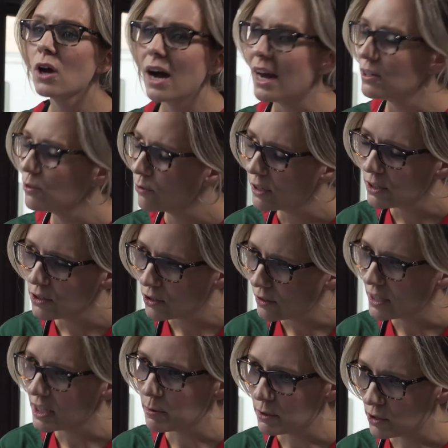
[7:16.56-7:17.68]
I don't think you do
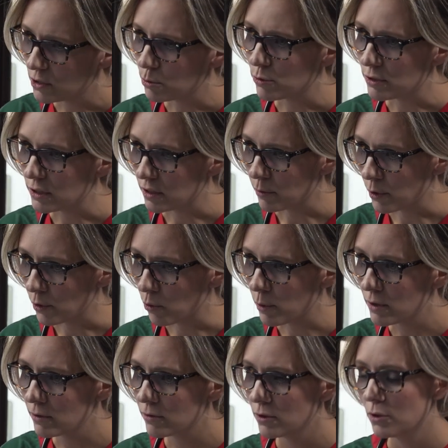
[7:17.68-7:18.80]
need to be too worried at the
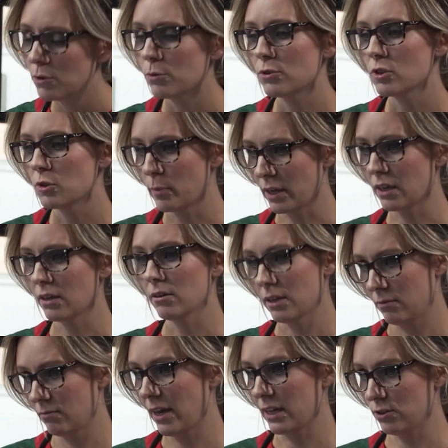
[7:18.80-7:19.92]
moment. We're just being
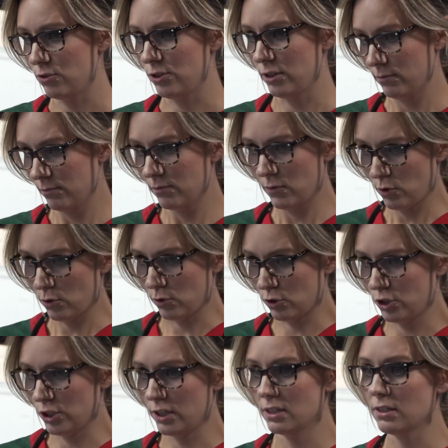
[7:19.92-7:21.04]
extra
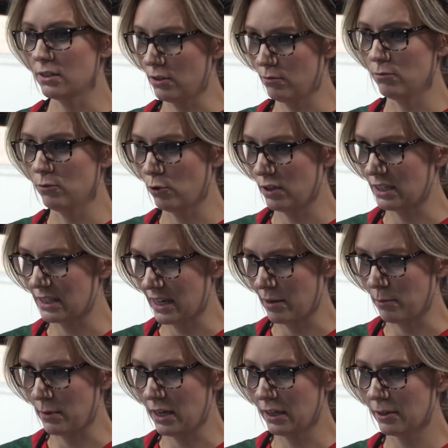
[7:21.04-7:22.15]
cautious that nothing's
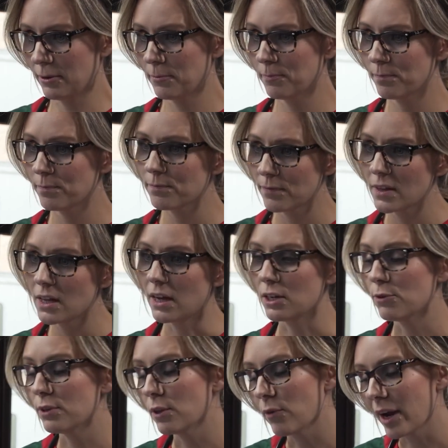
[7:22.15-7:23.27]
happening and
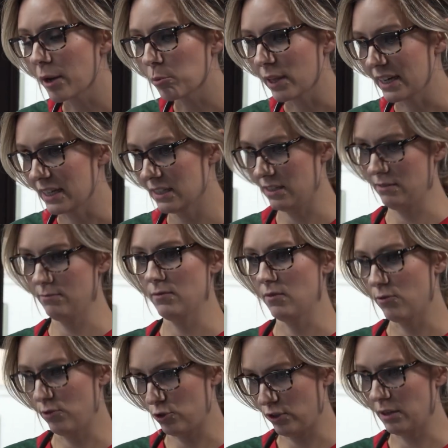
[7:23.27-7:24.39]
you're in the right place
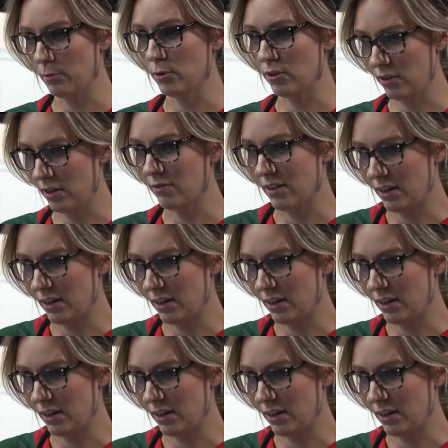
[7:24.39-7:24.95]
for treatment if